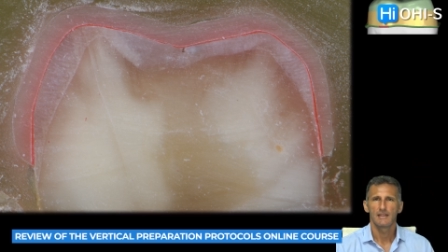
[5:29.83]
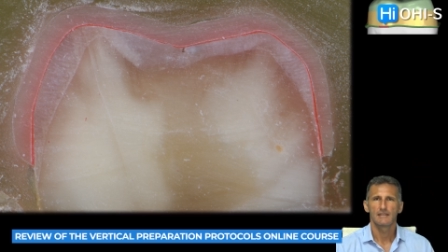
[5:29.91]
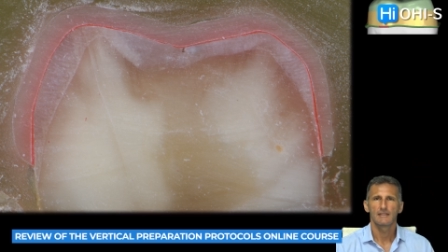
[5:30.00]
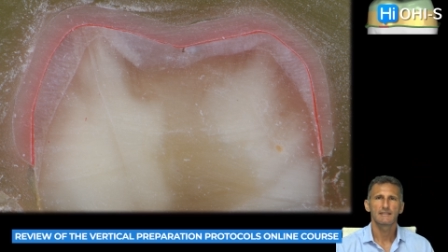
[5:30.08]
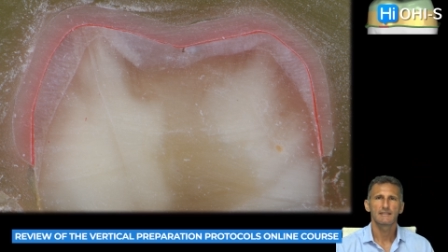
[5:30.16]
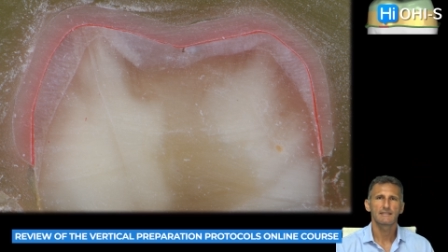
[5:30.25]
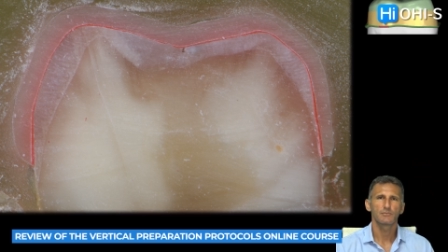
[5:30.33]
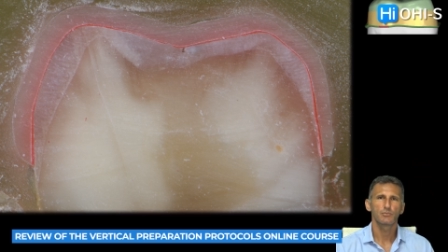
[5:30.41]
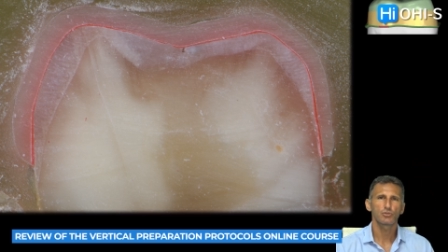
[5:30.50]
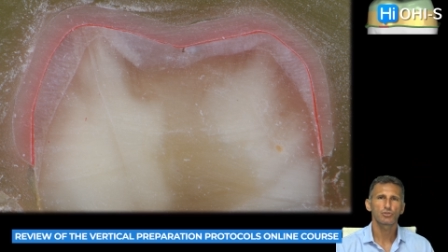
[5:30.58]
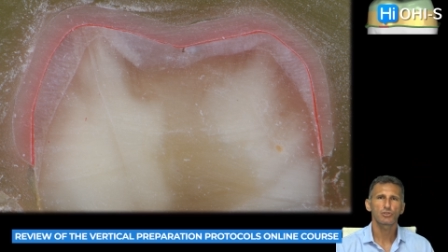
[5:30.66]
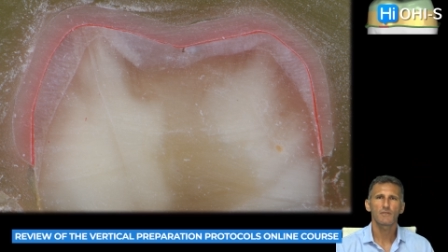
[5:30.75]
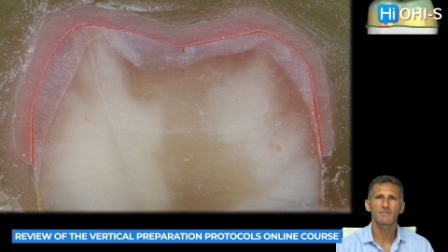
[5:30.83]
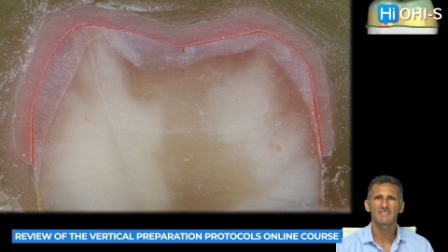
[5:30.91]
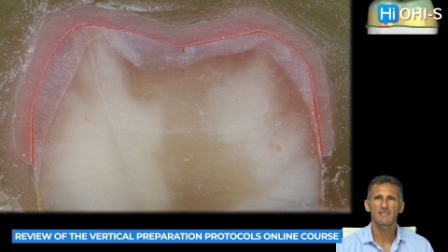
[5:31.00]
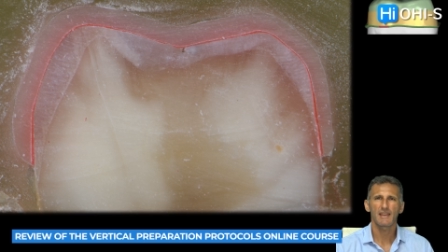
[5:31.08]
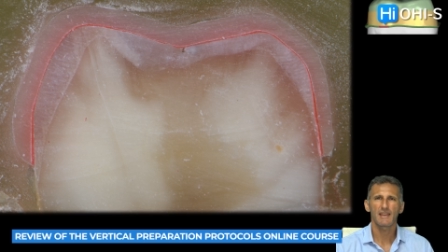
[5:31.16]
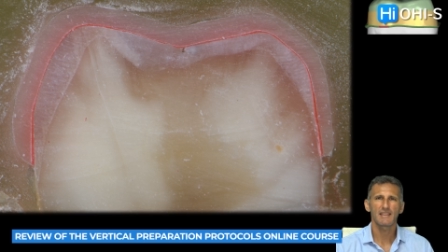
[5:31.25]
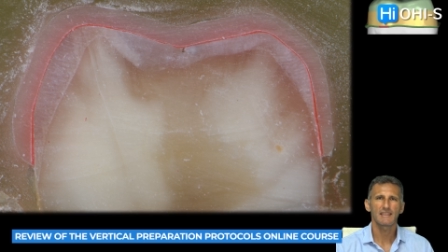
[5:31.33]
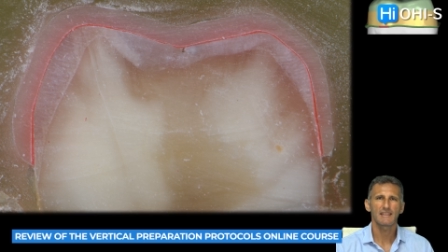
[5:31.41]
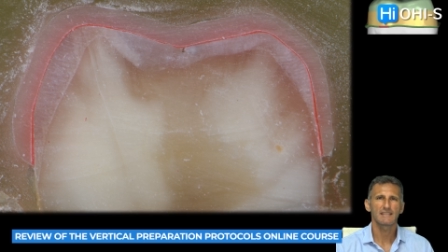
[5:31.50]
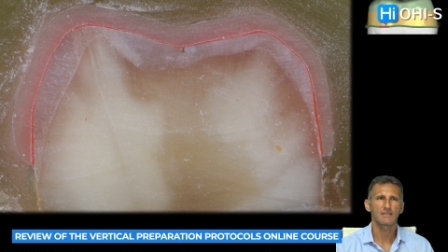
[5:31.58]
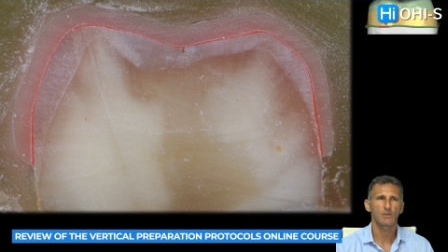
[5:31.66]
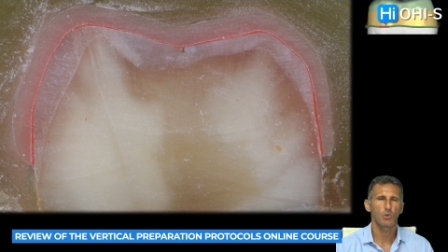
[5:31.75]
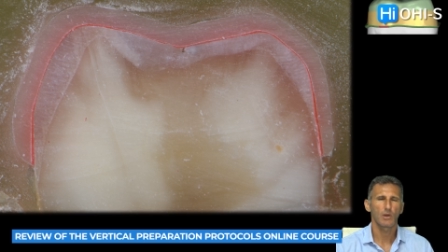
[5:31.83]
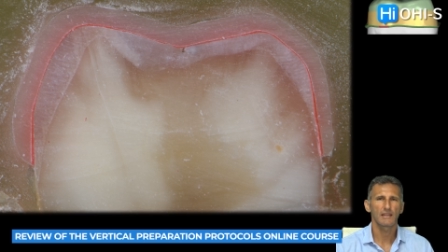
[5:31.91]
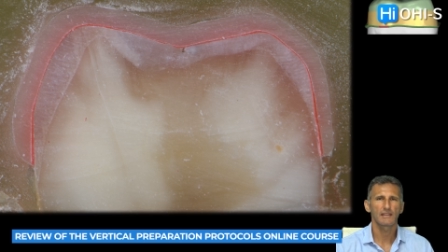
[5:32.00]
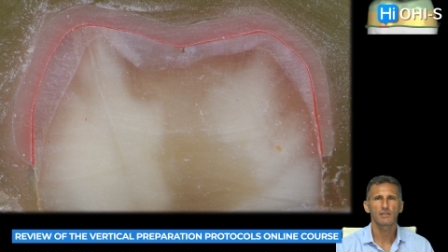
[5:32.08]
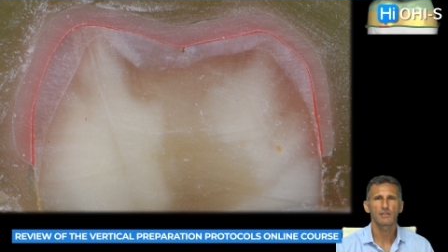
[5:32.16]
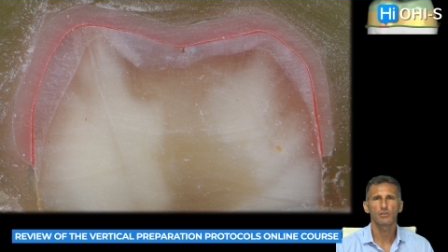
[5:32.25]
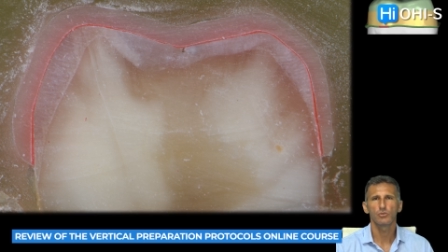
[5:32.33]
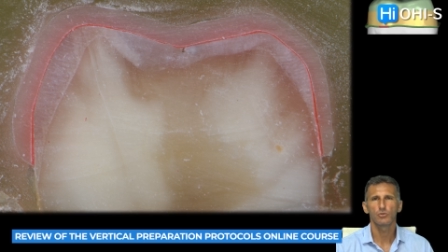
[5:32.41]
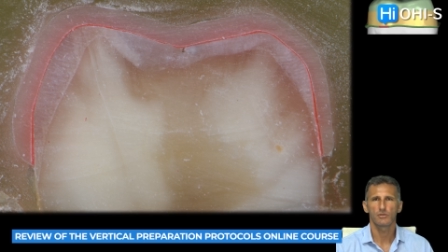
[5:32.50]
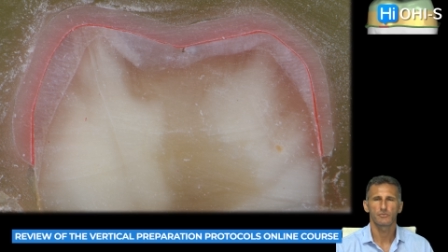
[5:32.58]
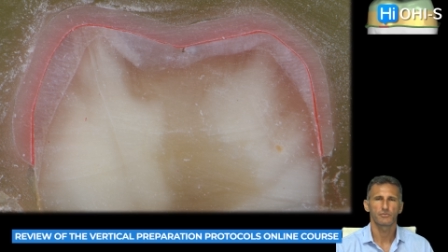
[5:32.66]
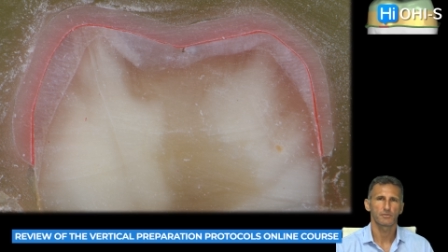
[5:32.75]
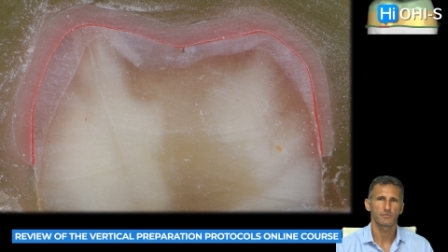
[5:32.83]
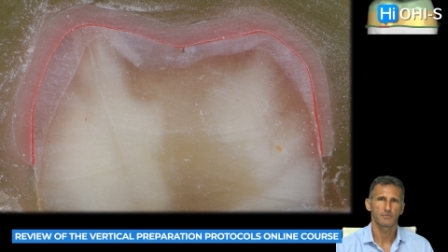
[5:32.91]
The distribution of cement is quite uniform.